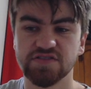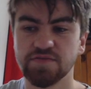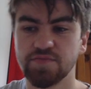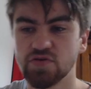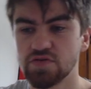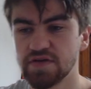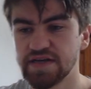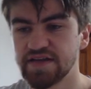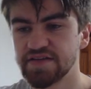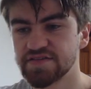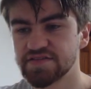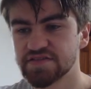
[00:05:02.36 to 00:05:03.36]
of the ball
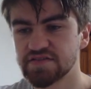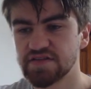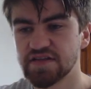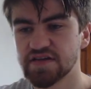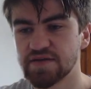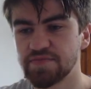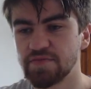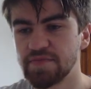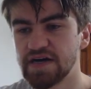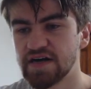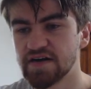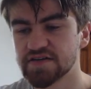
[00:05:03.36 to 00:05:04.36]
and another couple of
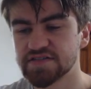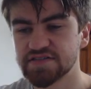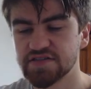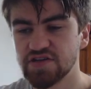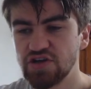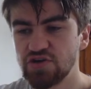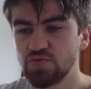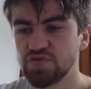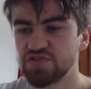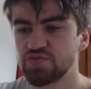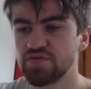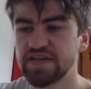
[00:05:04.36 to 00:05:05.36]
marks,
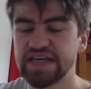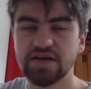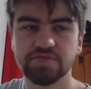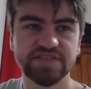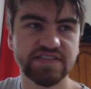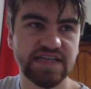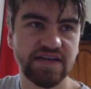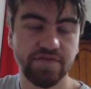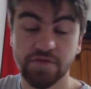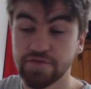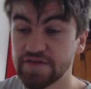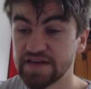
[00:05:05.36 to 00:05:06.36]
which really helped his
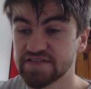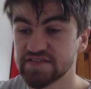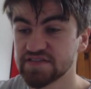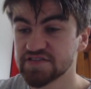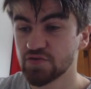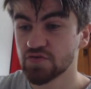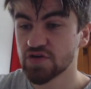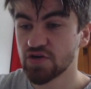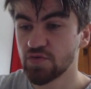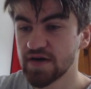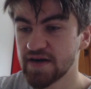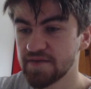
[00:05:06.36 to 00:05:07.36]
AFL fantasy score
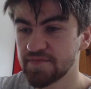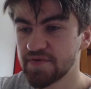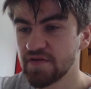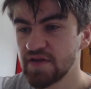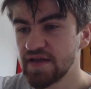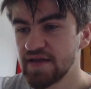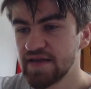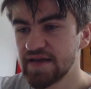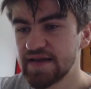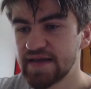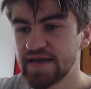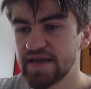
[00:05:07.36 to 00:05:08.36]
go up.
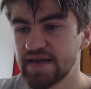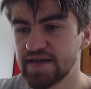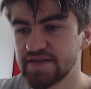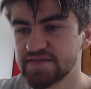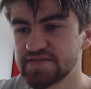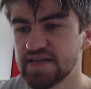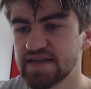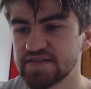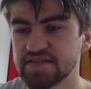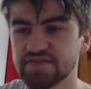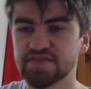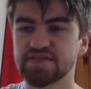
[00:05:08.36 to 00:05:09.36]
And yeah,
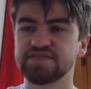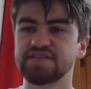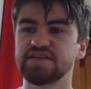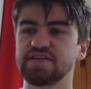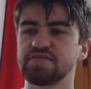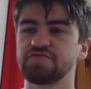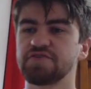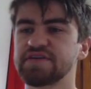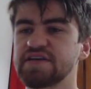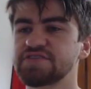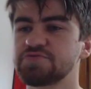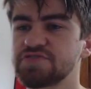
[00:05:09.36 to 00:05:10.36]
didn't concede any free kicks,